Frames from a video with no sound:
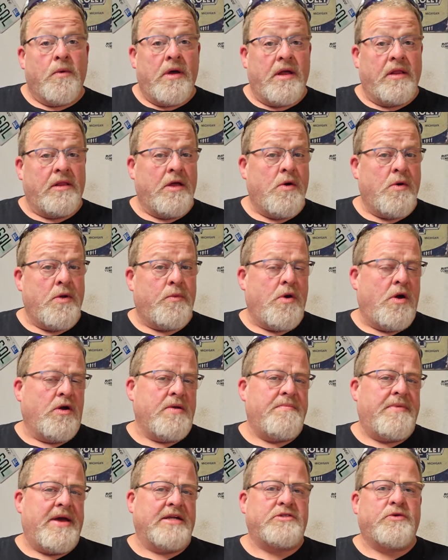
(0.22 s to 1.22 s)
Well, hello and
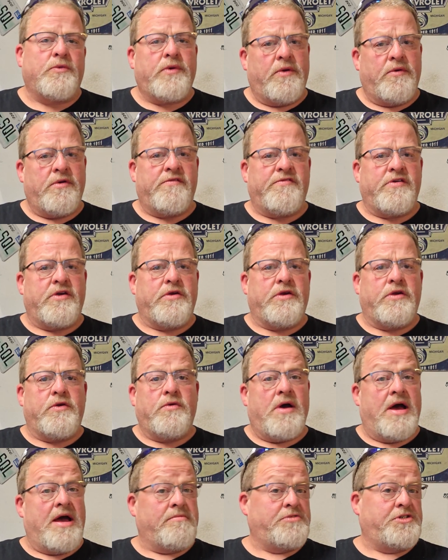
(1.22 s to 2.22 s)
welcome back to We Review
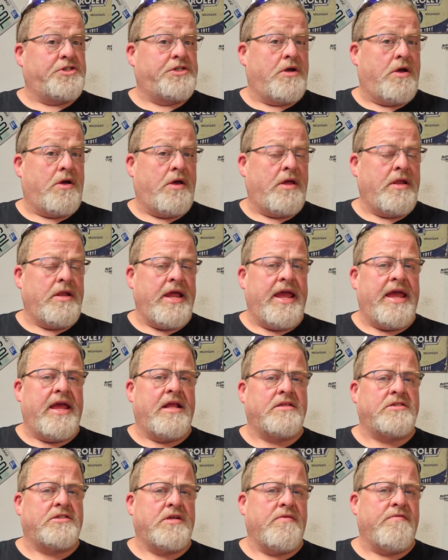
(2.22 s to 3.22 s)
You. I'm Sean,
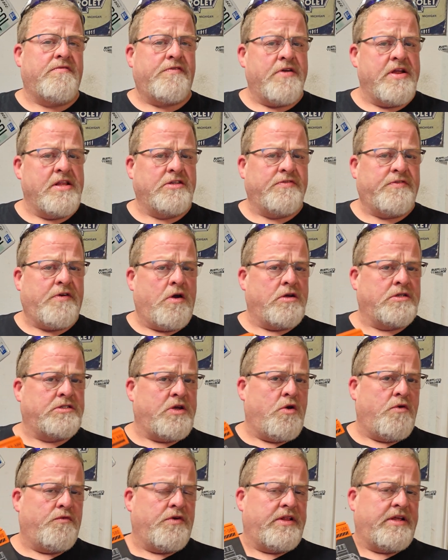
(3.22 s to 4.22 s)
and some friends of ours
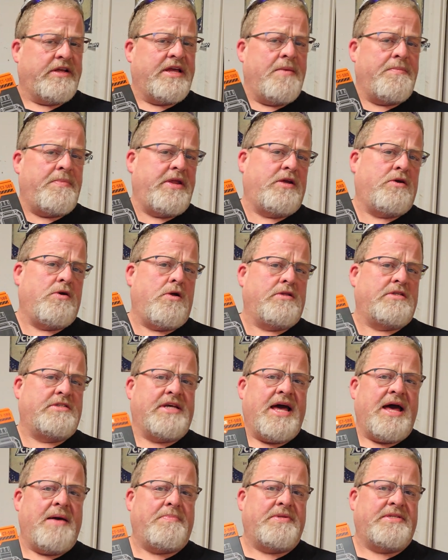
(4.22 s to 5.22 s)
over at the company called
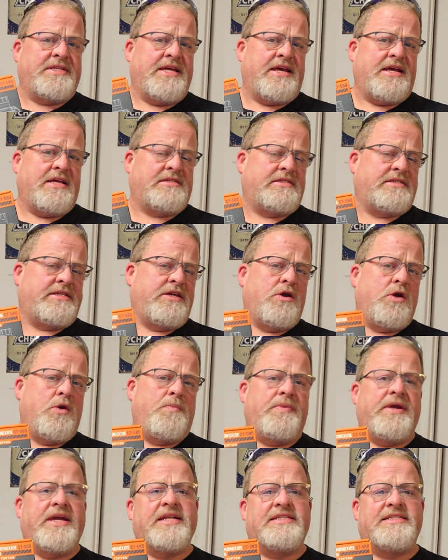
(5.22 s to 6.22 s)
Top Test, T O
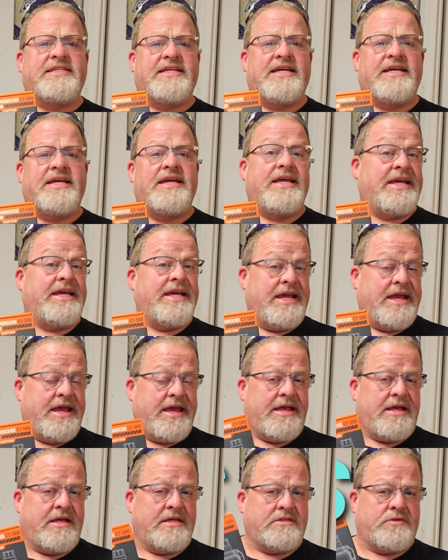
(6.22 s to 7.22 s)
P T E
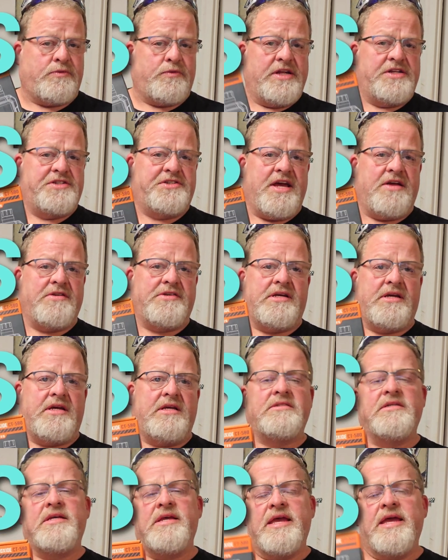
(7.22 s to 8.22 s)
S, reached out to
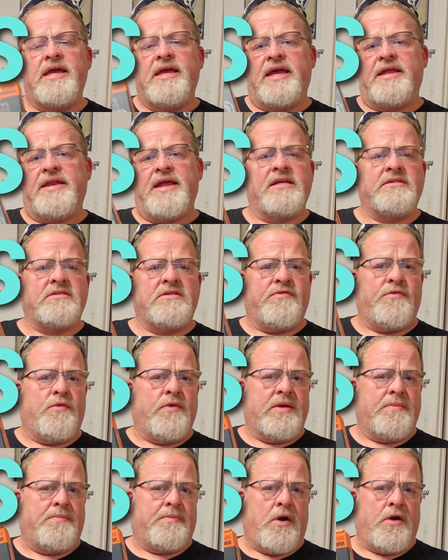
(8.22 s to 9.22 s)
us and asked if
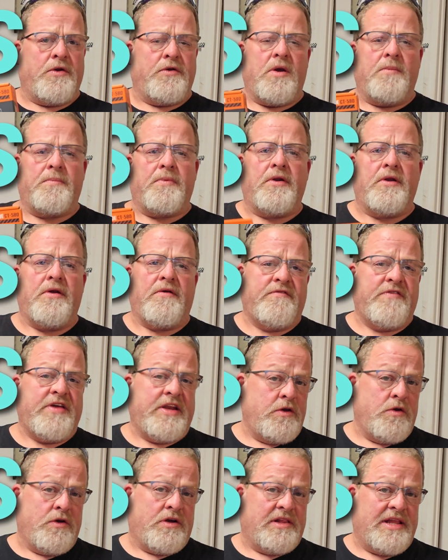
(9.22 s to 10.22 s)
we could partner up on a
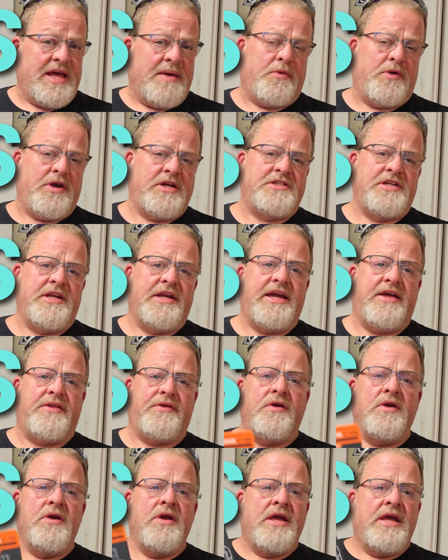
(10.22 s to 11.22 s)
video collaboration
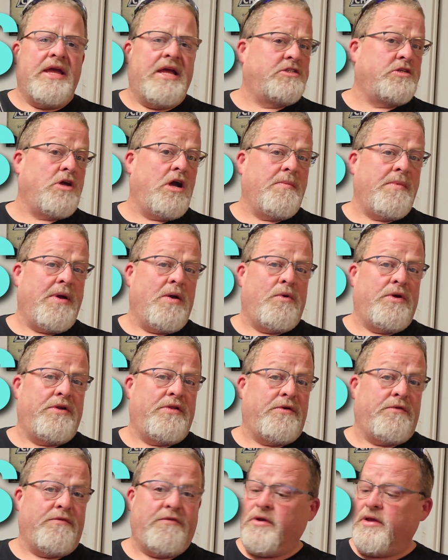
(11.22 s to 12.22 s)
together and talk about one
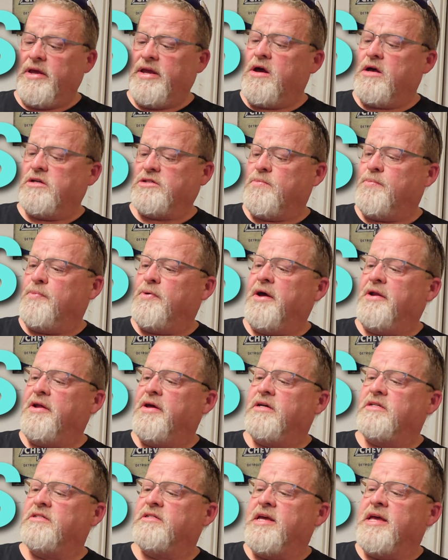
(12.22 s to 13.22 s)
of their really awesome
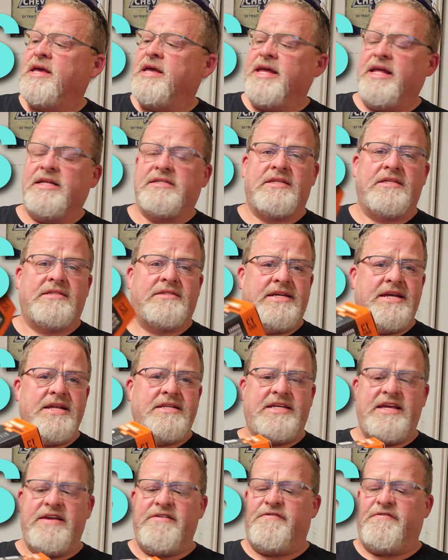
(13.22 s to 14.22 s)
products. It's the
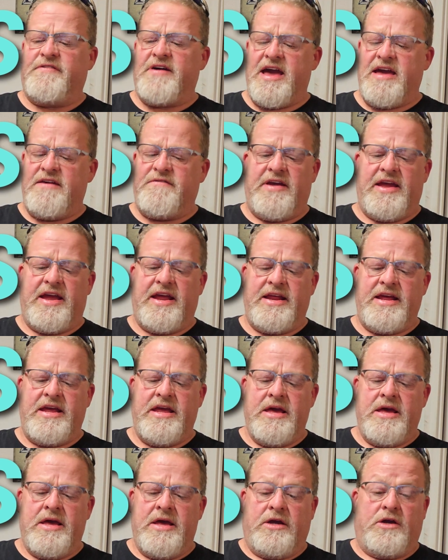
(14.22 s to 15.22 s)
CT580
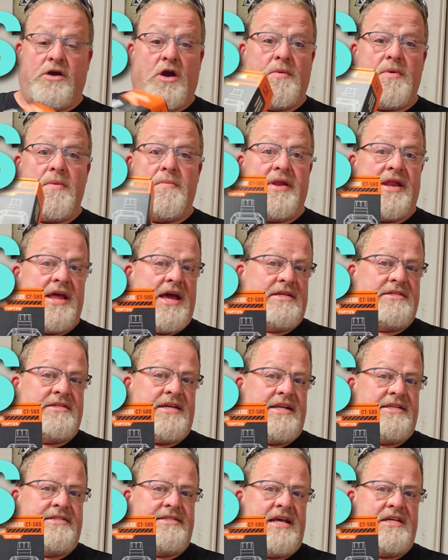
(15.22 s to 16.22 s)
carbon
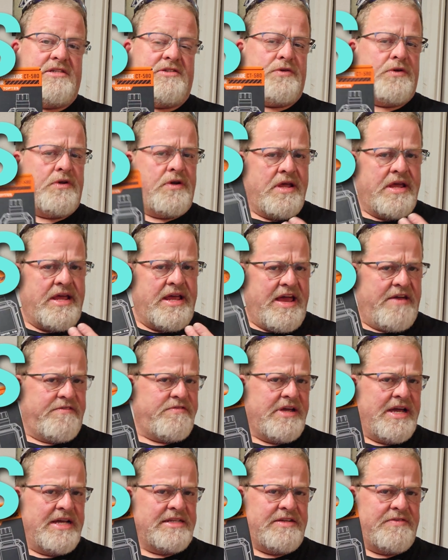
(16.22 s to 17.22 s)
monoxide tester. Have
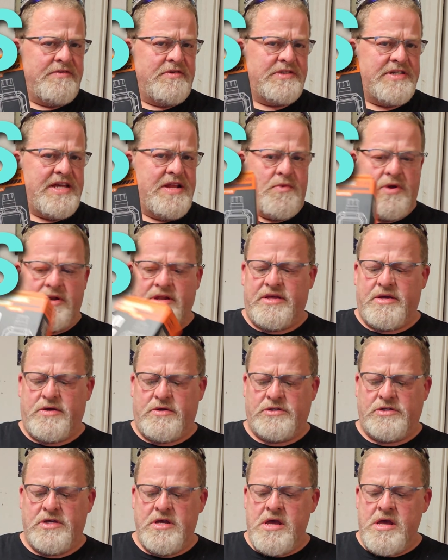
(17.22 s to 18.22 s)
you guys ever seen one of
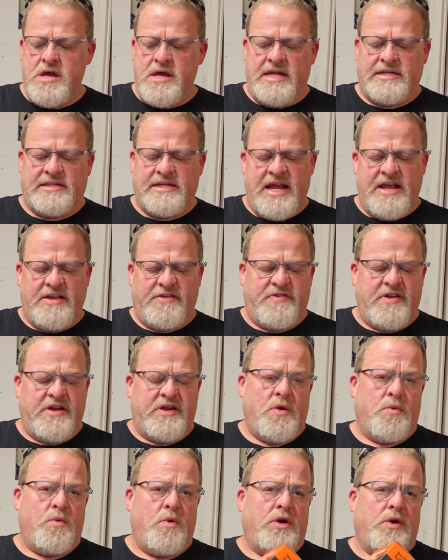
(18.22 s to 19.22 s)
those? In today's
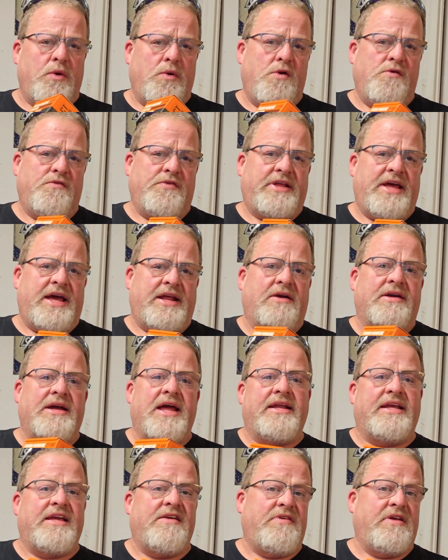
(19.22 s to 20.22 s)
video, we'll go over that. I'll
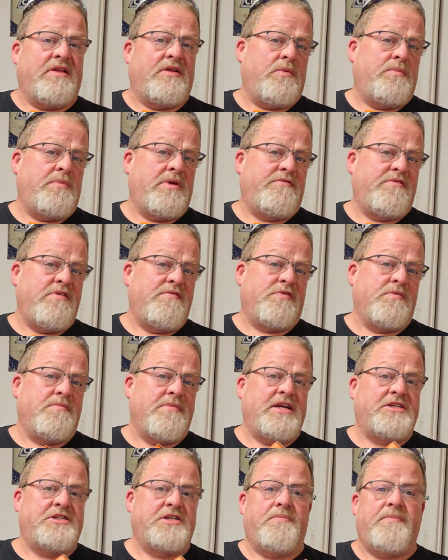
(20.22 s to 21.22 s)
kind of give you a little bit of
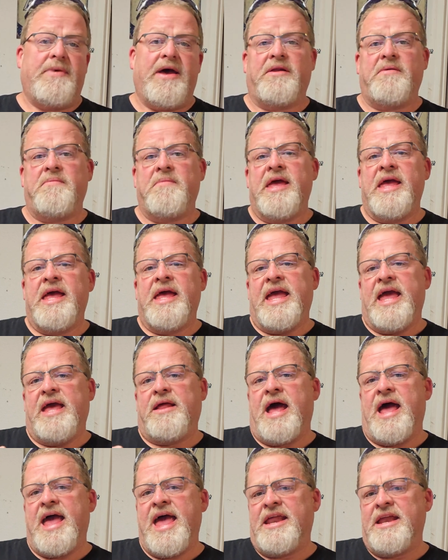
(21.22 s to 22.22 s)
information about them.
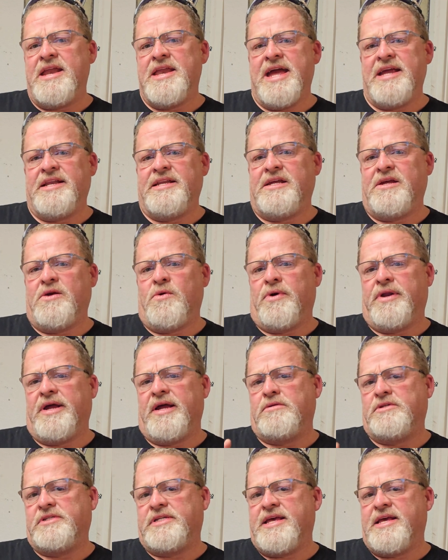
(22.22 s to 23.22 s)
And I had an idea what
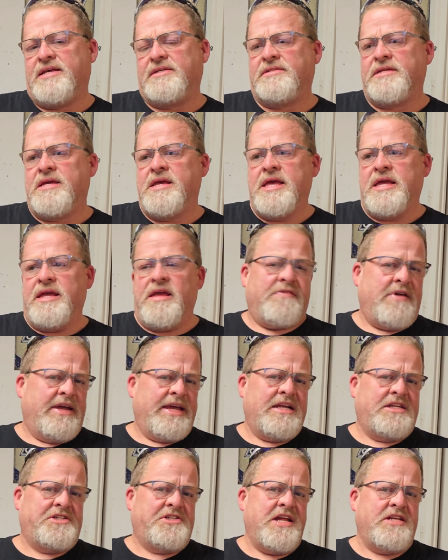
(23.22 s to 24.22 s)
I'd test. If I
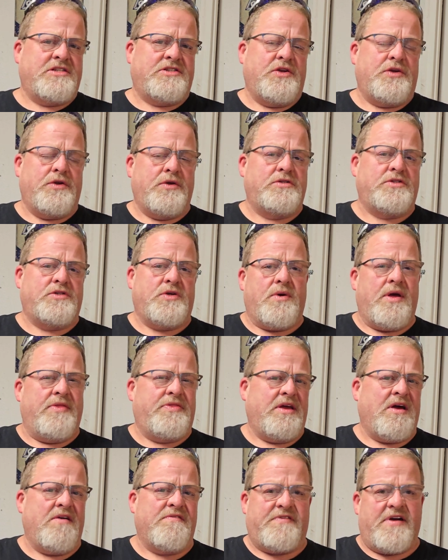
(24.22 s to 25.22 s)
get a chance to do so, I
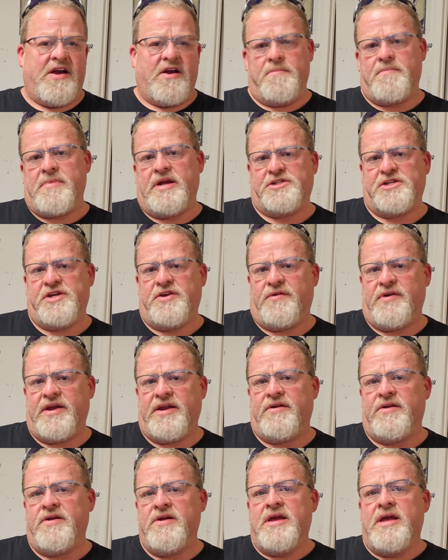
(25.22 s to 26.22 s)
think I'll fire up my
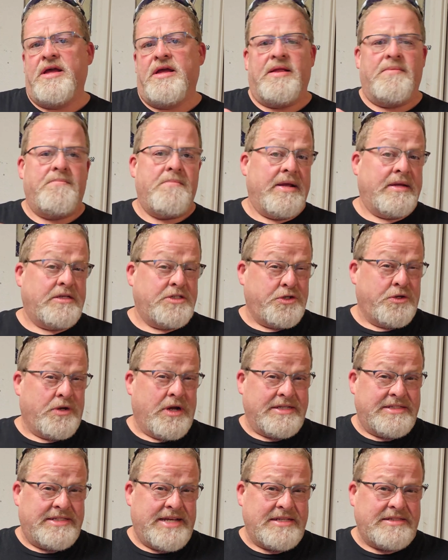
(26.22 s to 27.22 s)
generator and make sure
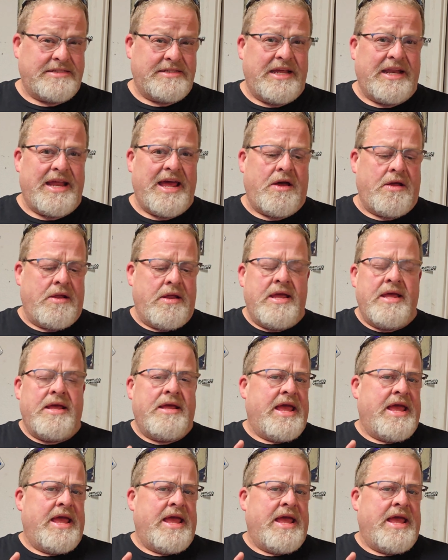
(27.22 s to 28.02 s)
I've tested it out.